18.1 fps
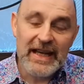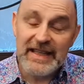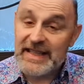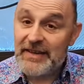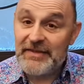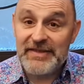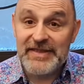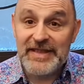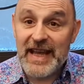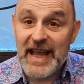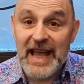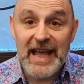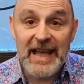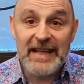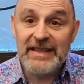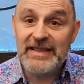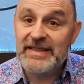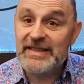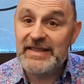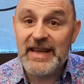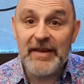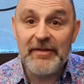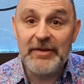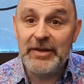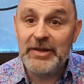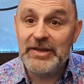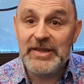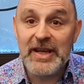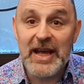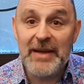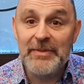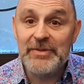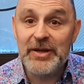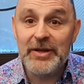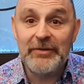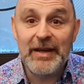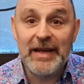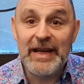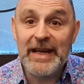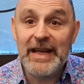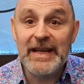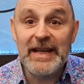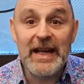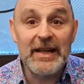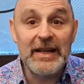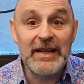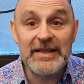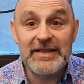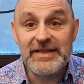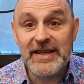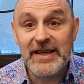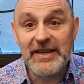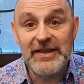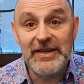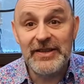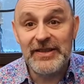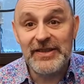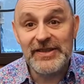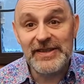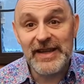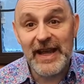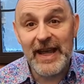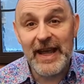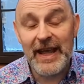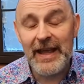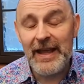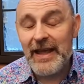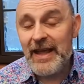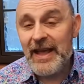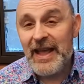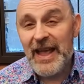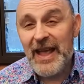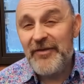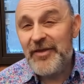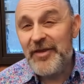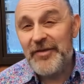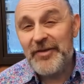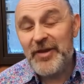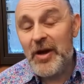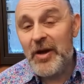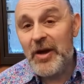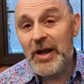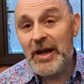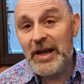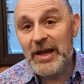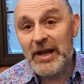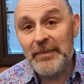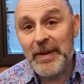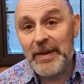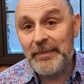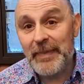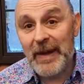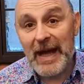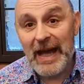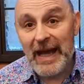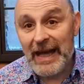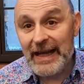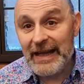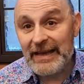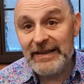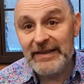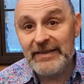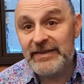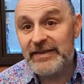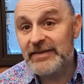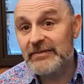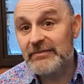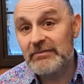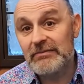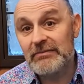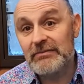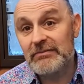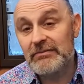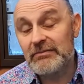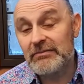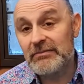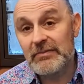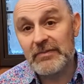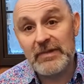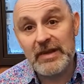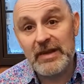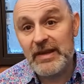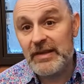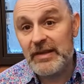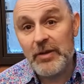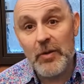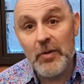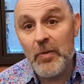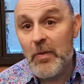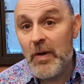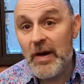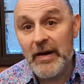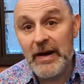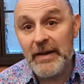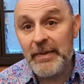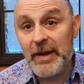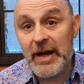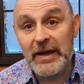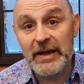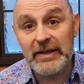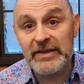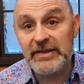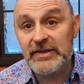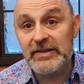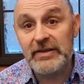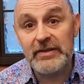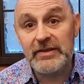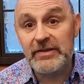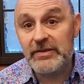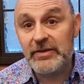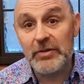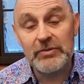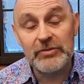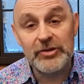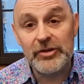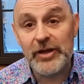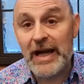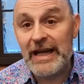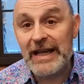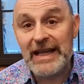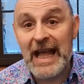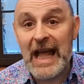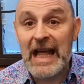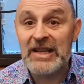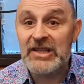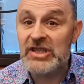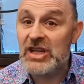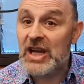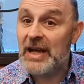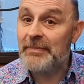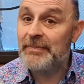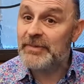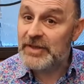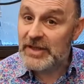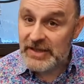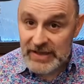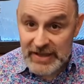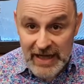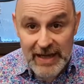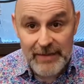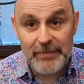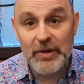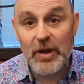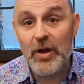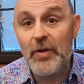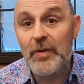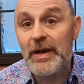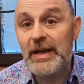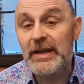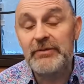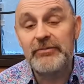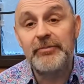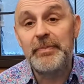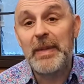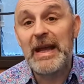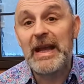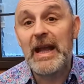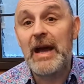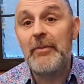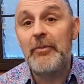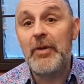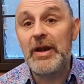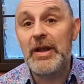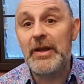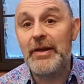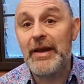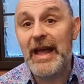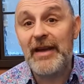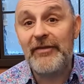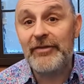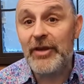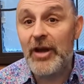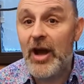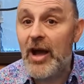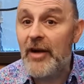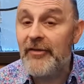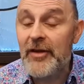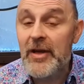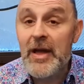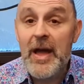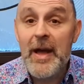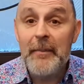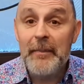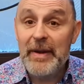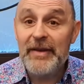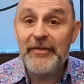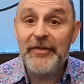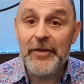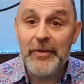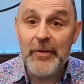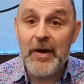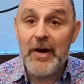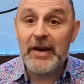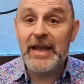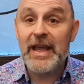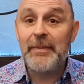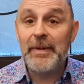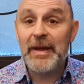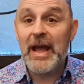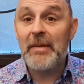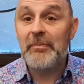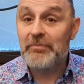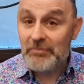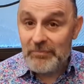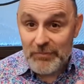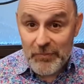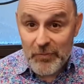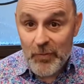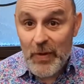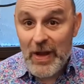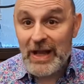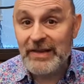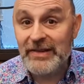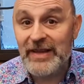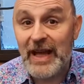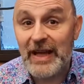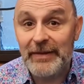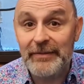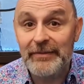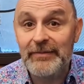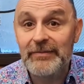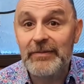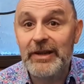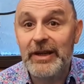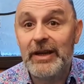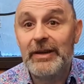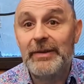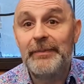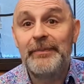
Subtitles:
As I've said several times already, and I'll continue to say, if you've got a little bit behind, don't worry about it. Don't try to catch up, just keep going and pick up where you left off. But if you are keeping up, well done for you.